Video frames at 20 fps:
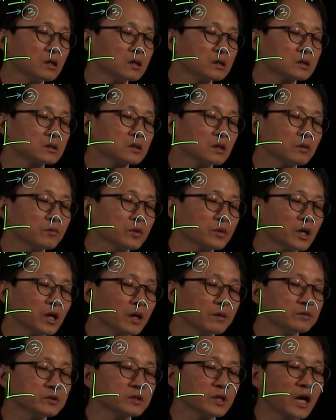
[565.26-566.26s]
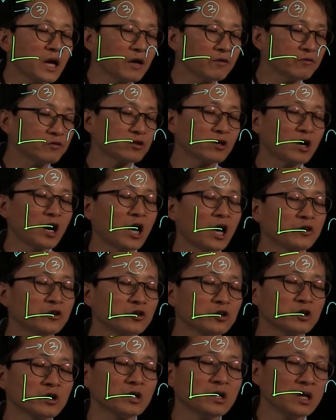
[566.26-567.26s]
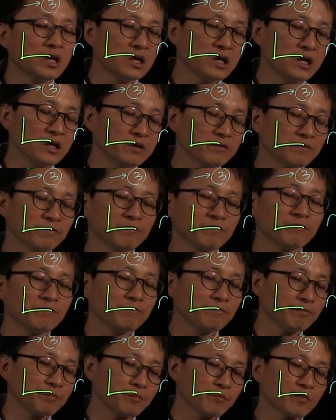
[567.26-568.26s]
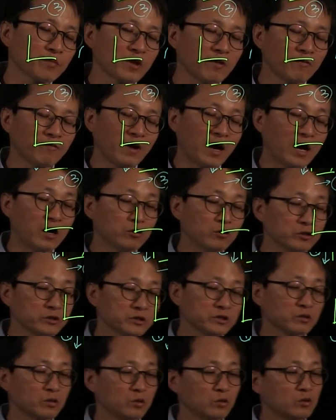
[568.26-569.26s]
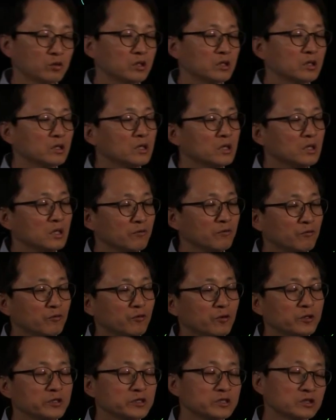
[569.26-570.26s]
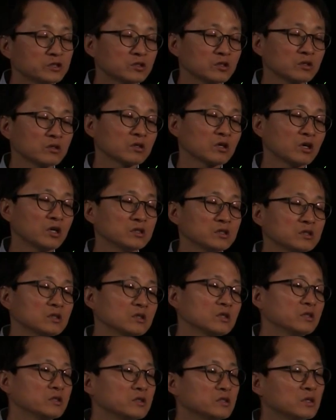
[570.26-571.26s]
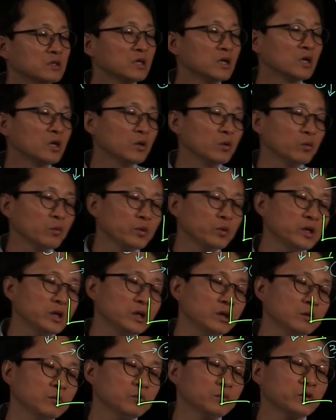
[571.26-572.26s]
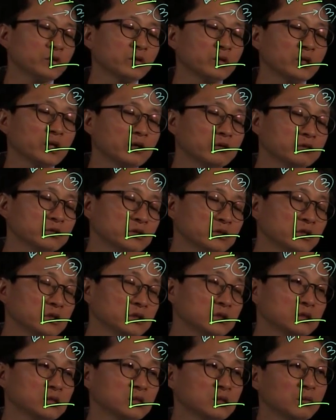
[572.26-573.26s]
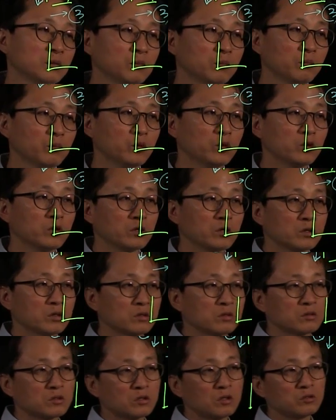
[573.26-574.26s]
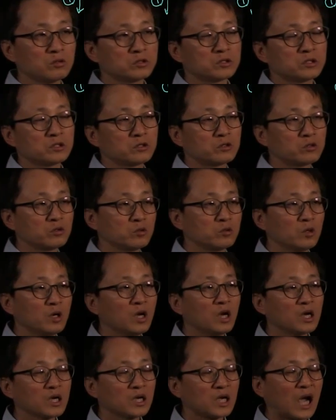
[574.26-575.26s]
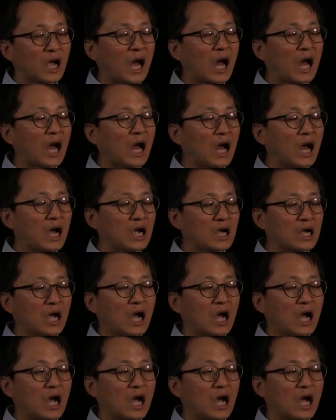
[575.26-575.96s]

Sometimes after other like vowels or voiced consonants, we pronounce this more closer to ga,